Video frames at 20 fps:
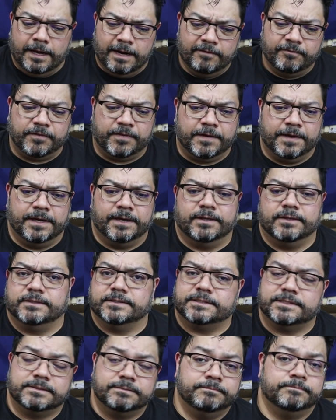Everything
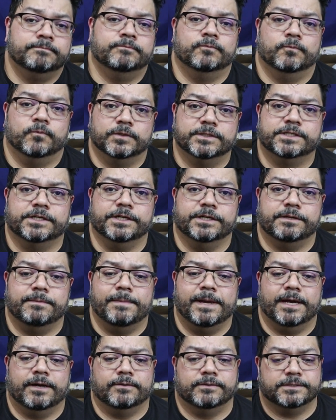else was good
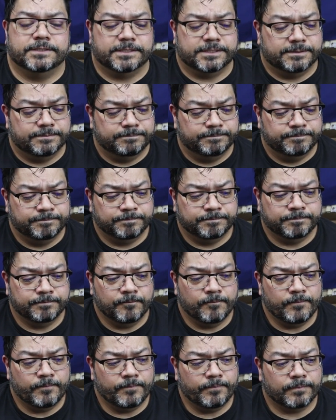amounts
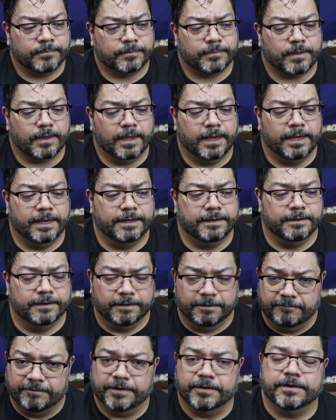and
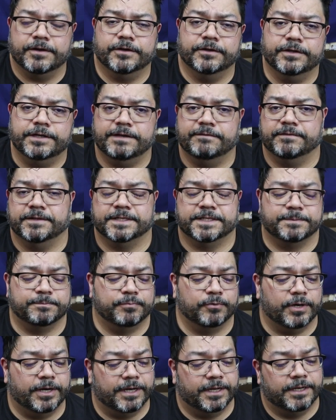uh, very good even
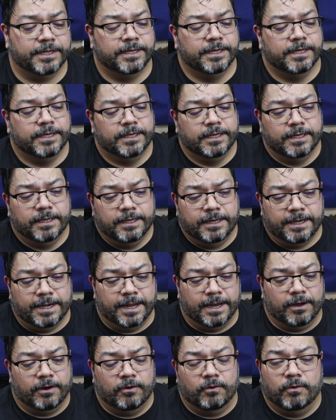spread.
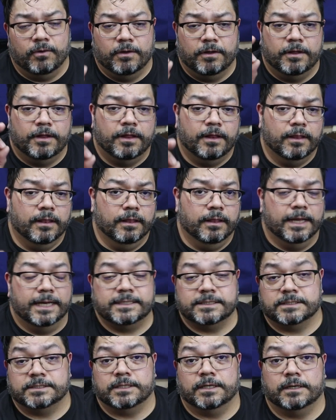Now,
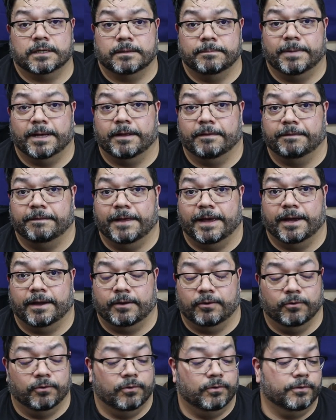Let's talk about
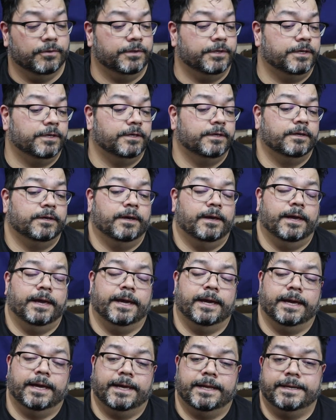that gold.
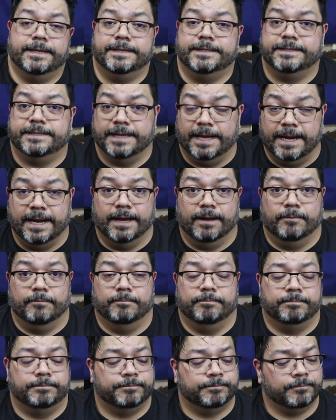And
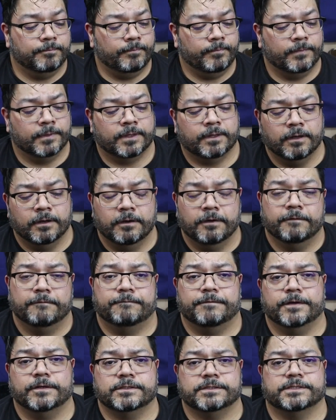damn.
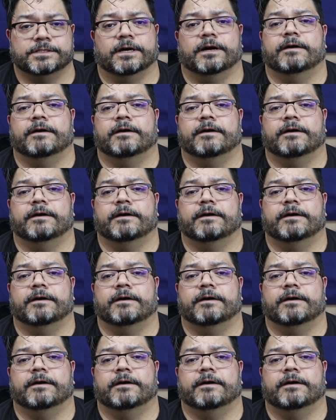First